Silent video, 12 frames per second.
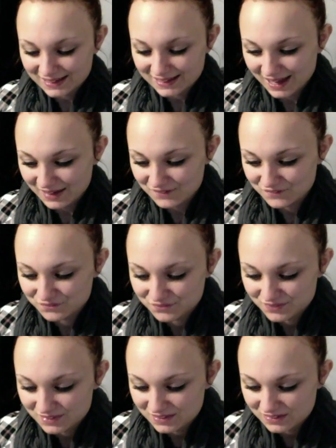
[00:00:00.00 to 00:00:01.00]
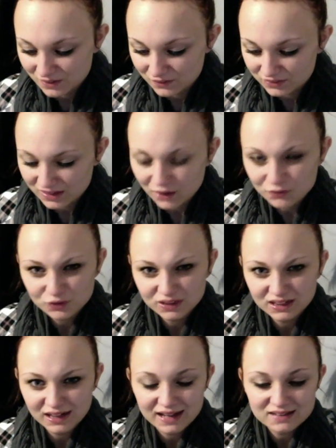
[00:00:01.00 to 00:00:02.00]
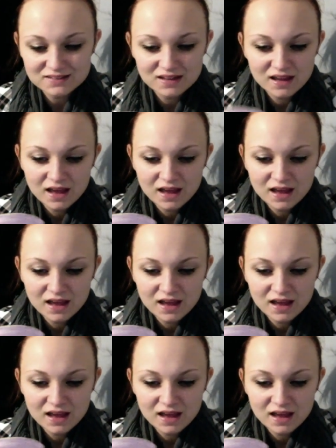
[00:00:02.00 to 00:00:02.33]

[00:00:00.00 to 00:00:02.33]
yeah, so that was really nice.